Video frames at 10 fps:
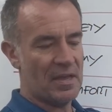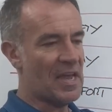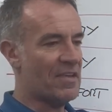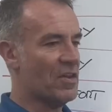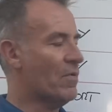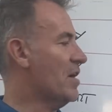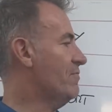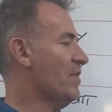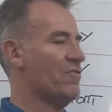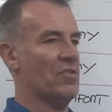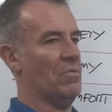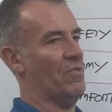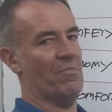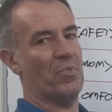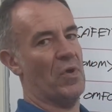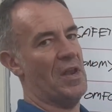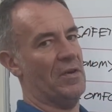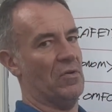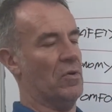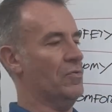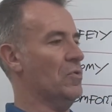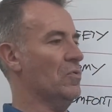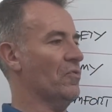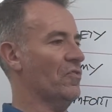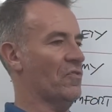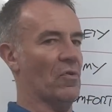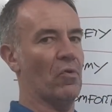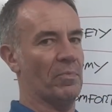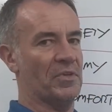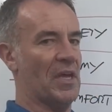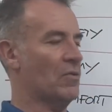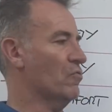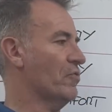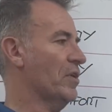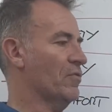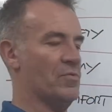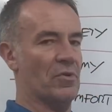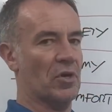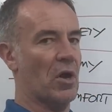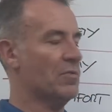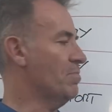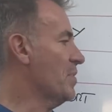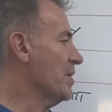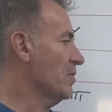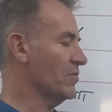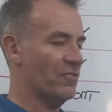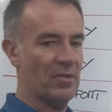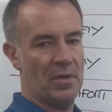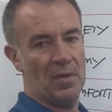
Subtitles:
Easy ride feature was brilliant on those old potato drills when you're carting bales.